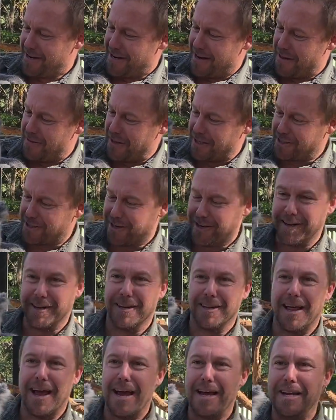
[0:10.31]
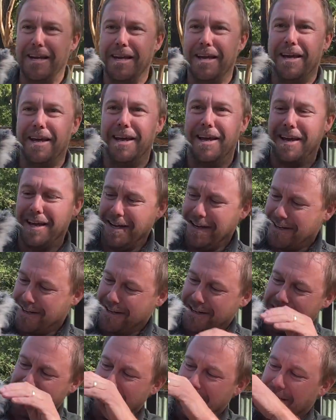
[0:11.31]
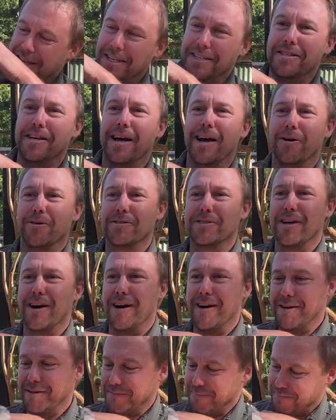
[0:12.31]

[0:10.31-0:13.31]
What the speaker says: And this little lady here is Elsa.